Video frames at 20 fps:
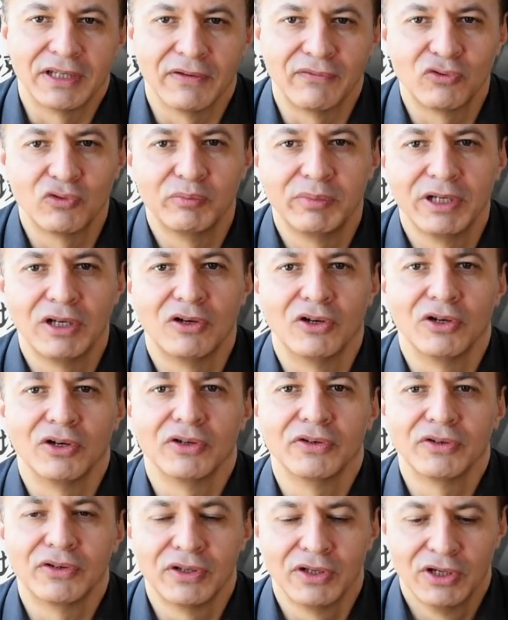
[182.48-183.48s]
have to be
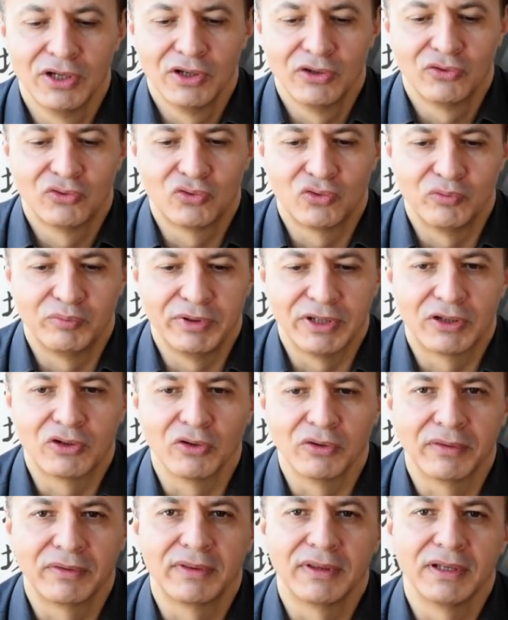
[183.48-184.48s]
learned to be
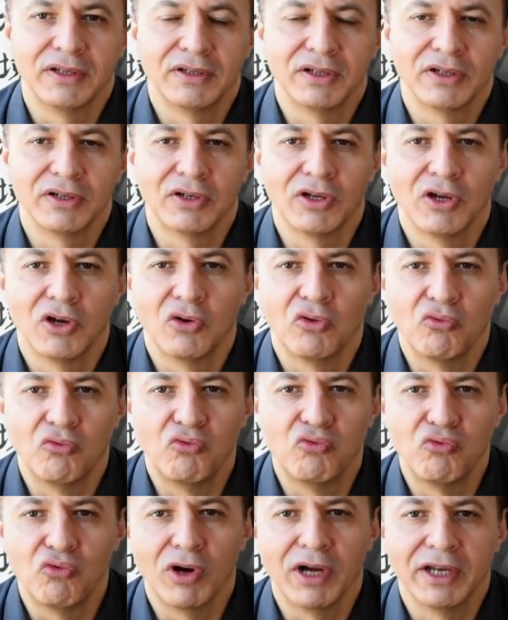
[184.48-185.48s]
considered
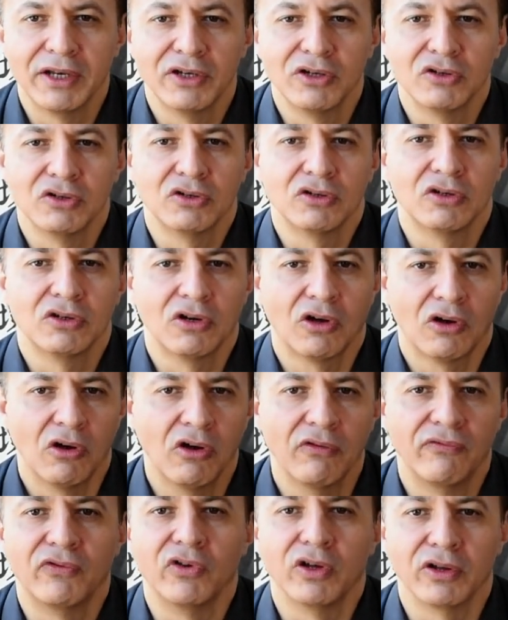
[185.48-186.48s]
one
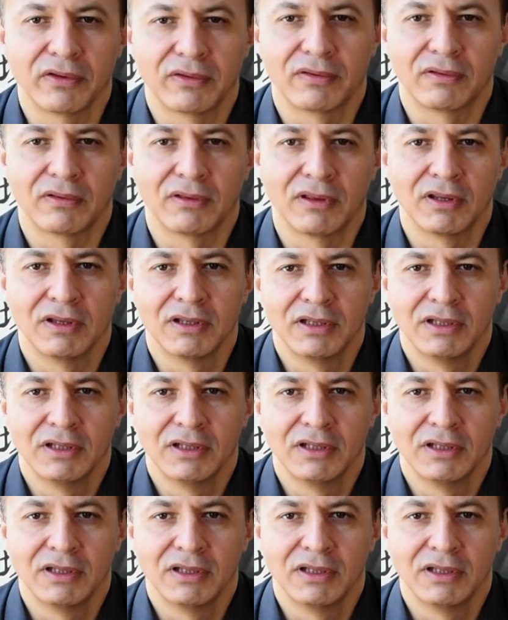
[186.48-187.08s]
of us.